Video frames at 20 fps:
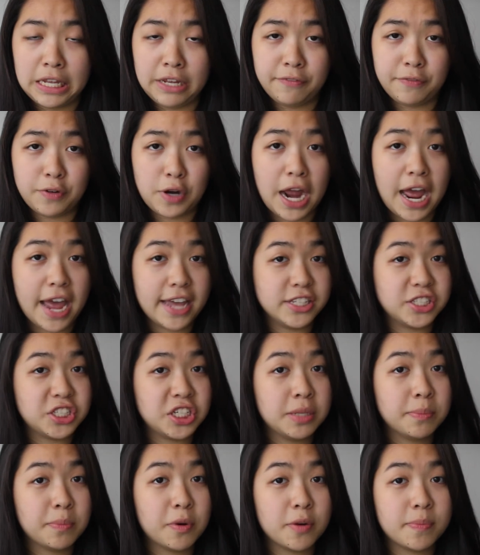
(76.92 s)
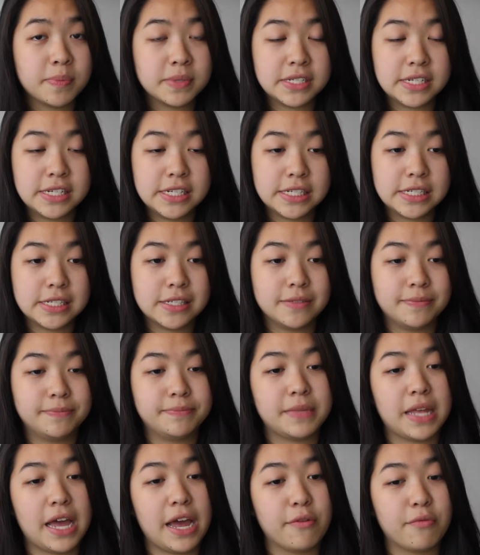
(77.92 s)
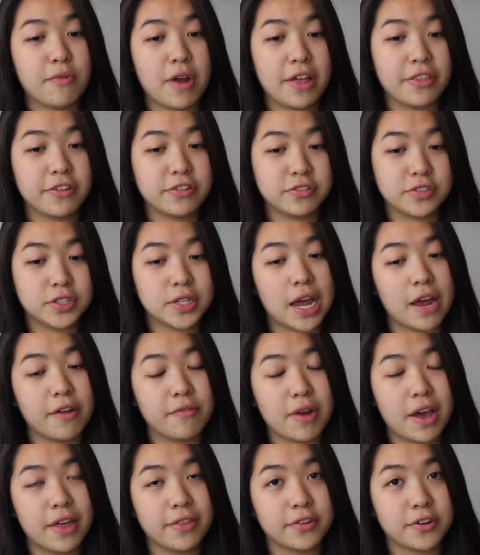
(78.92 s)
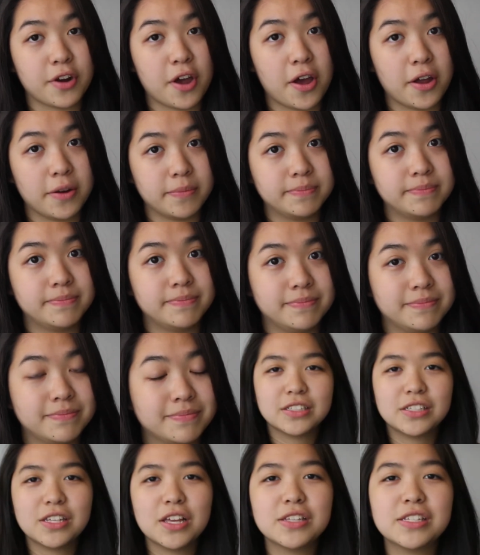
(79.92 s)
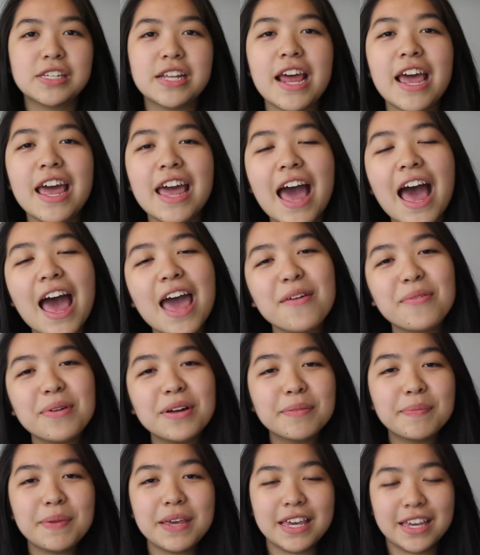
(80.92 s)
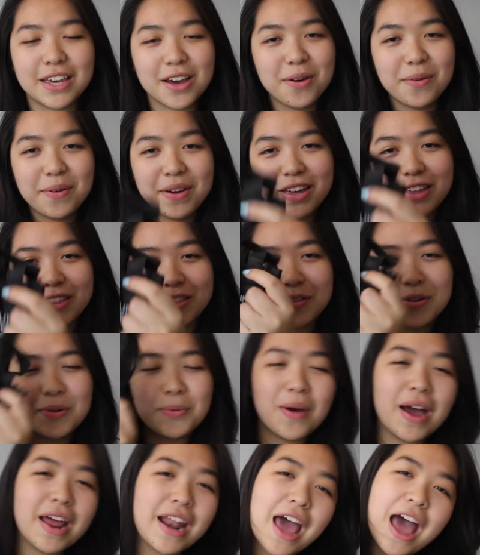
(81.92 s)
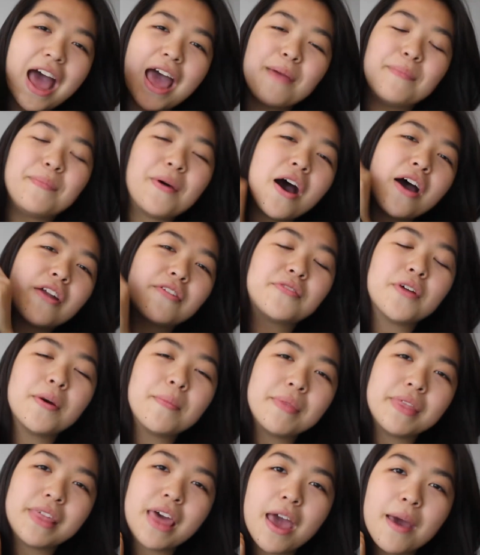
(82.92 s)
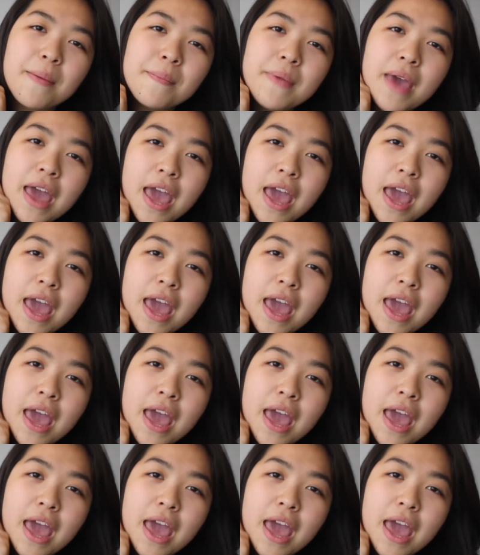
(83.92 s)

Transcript: for hygiene purposes, I'd rather not. So today I will be going through what I bought from them.